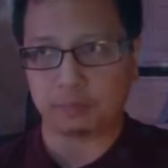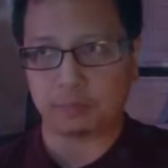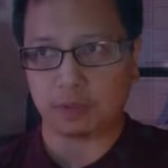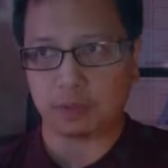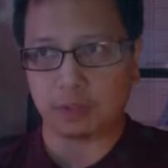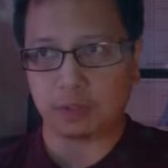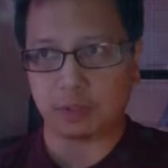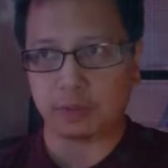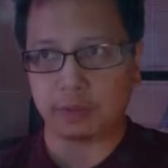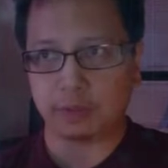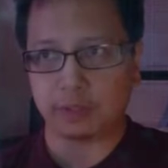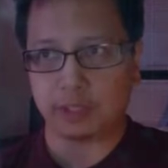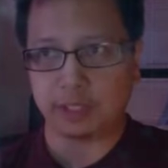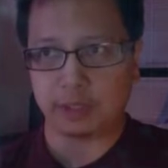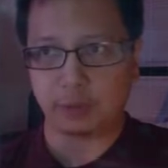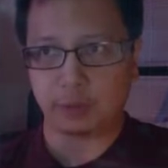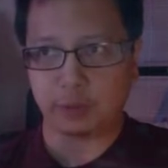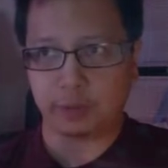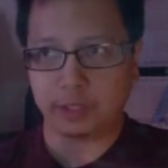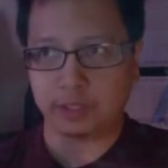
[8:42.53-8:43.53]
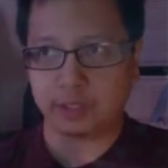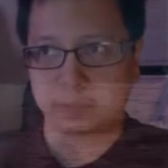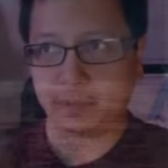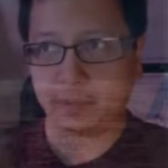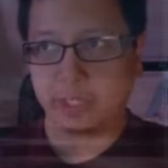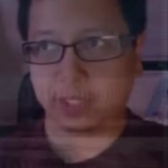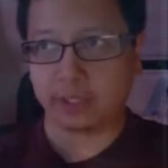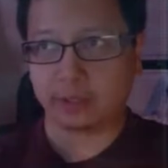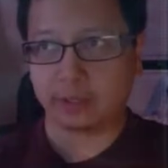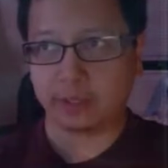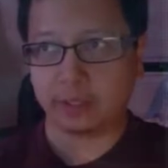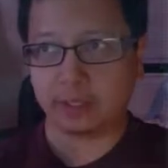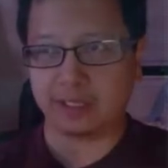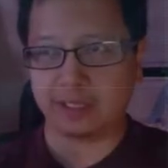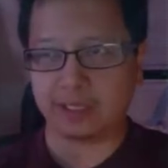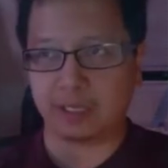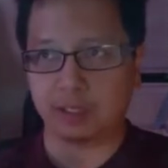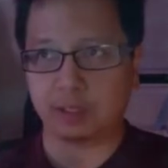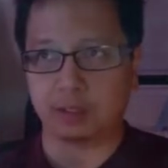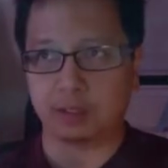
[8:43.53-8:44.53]
USD coin is pegged to the
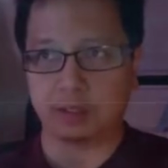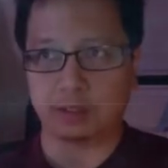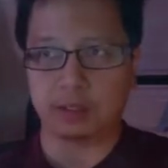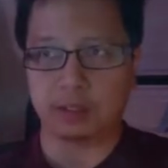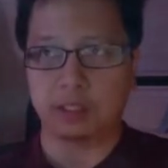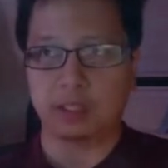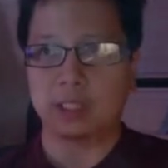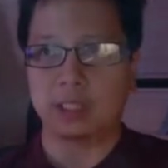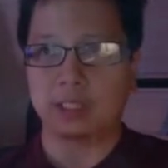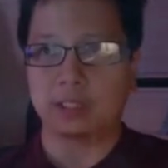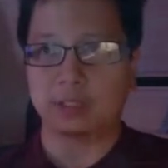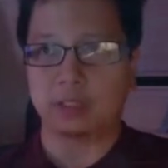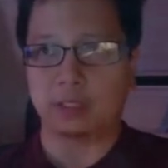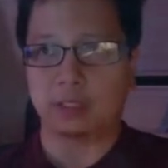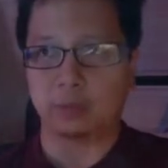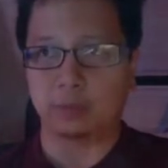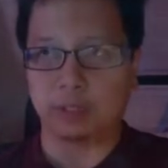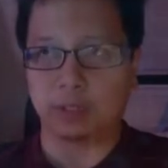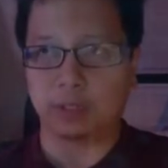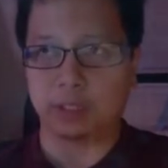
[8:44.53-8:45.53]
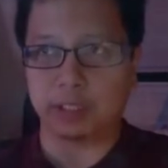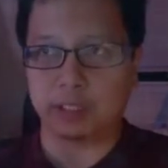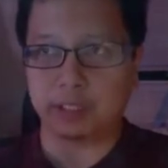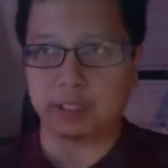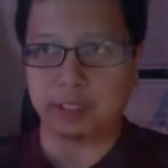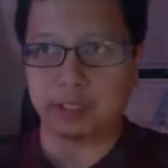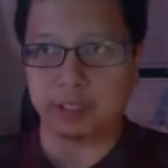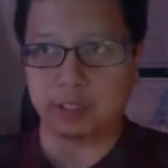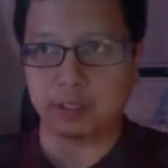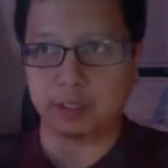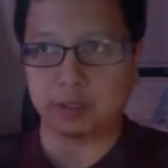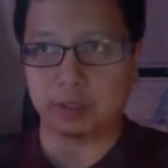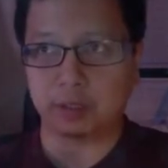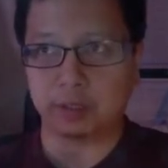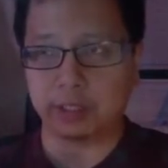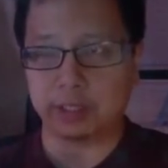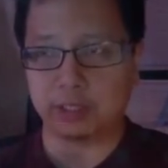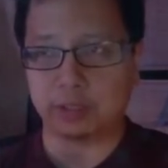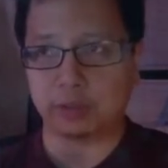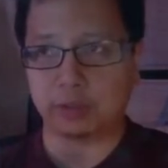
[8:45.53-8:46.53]
dollar, so you want to go ahead and
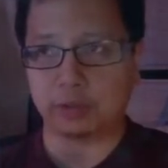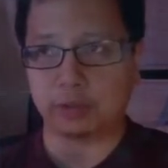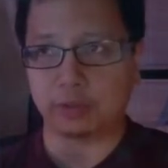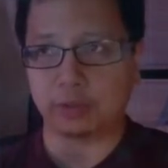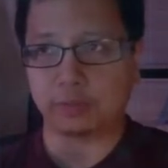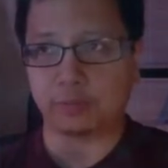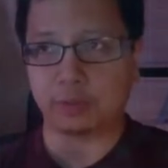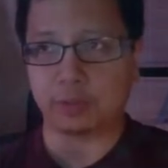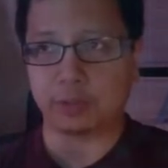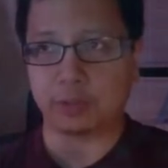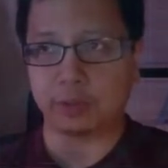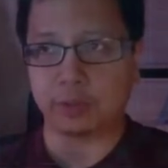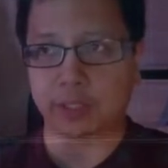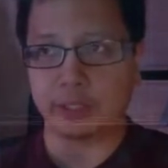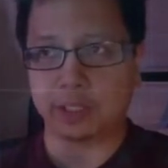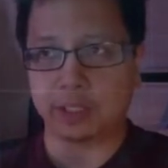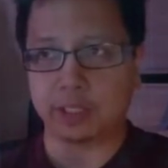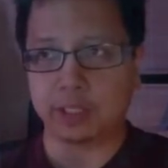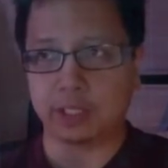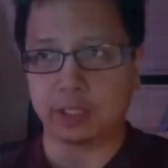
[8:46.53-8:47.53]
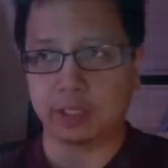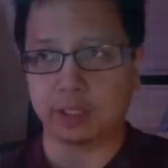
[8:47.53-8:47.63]
search for USD.